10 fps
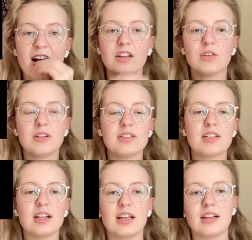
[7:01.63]
And so this is
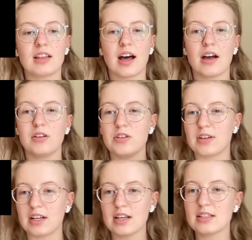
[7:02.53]
a link that you
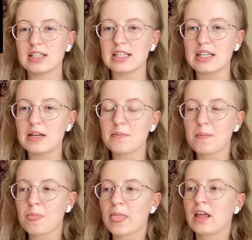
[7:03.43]
can easily
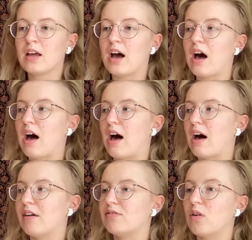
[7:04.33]

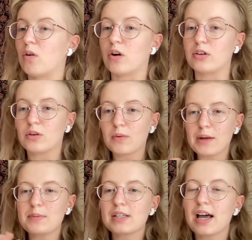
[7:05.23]
have on your
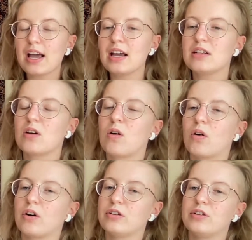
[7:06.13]
website,
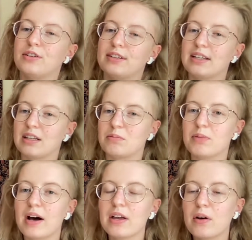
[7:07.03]
on your link in
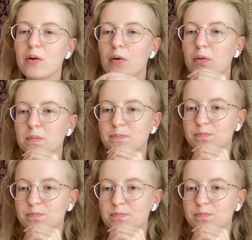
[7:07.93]
bio.